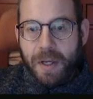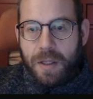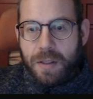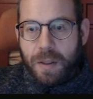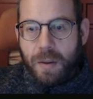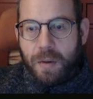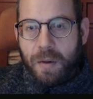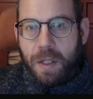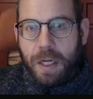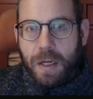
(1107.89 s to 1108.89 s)
So
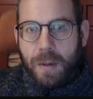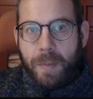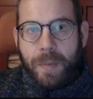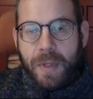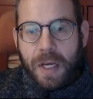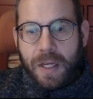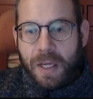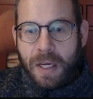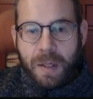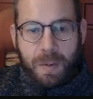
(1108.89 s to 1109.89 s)
the
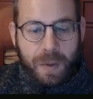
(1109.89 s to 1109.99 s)
idea would be